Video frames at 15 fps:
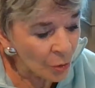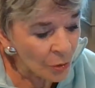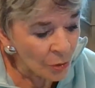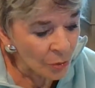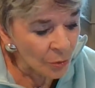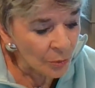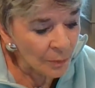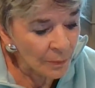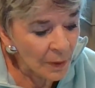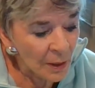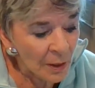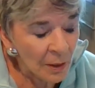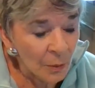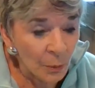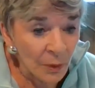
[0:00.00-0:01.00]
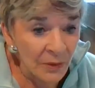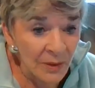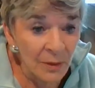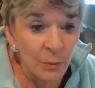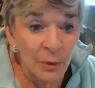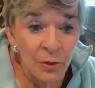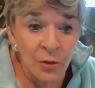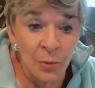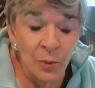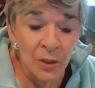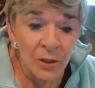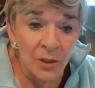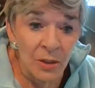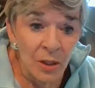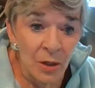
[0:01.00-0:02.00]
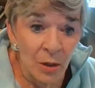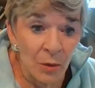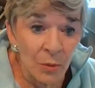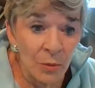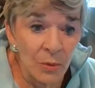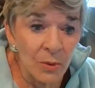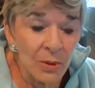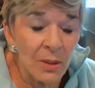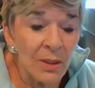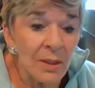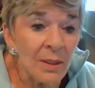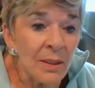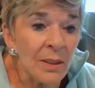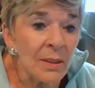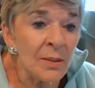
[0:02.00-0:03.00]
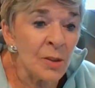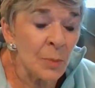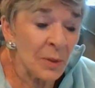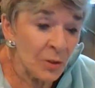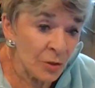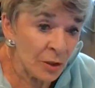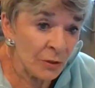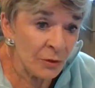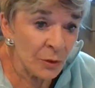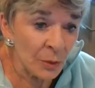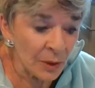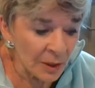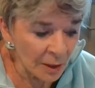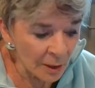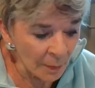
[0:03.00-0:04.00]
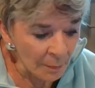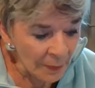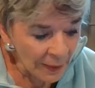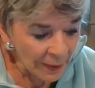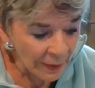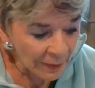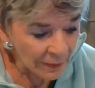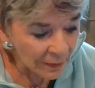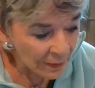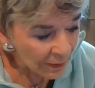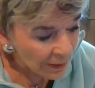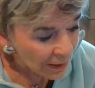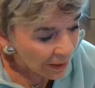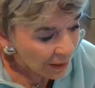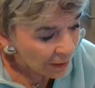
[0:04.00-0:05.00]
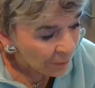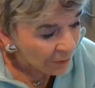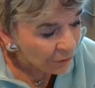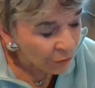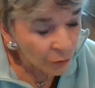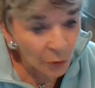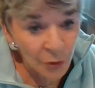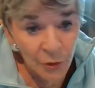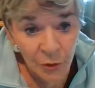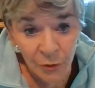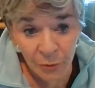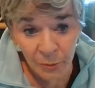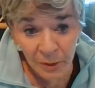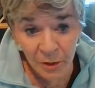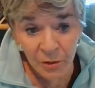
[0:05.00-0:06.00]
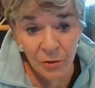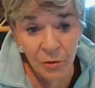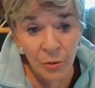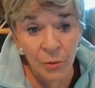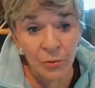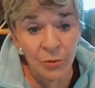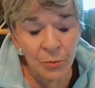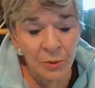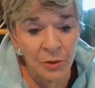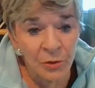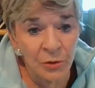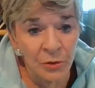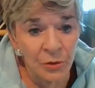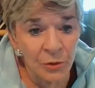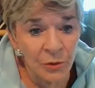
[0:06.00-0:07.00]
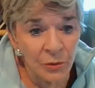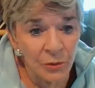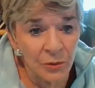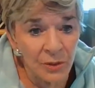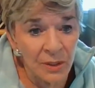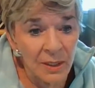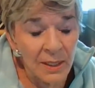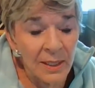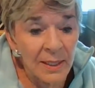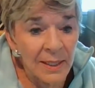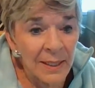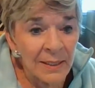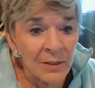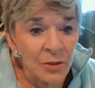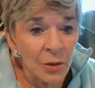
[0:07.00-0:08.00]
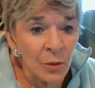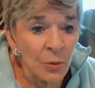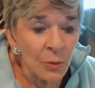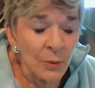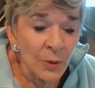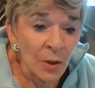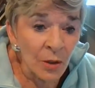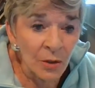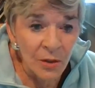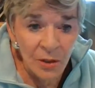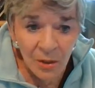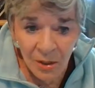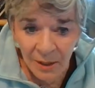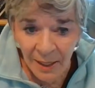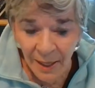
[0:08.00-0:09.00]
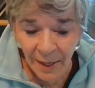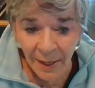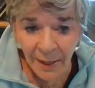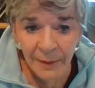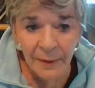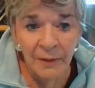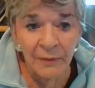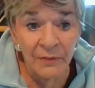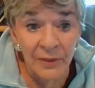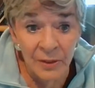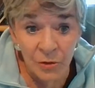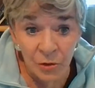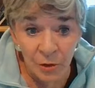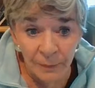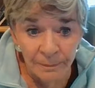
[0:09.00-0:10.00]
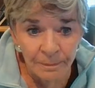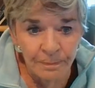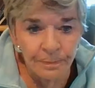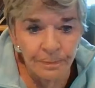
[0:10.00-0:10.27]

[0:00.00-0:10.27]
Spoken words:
you what you are to know, especially if you are to come back, before you're told to return to Earth. And so Carl Jung had a vision.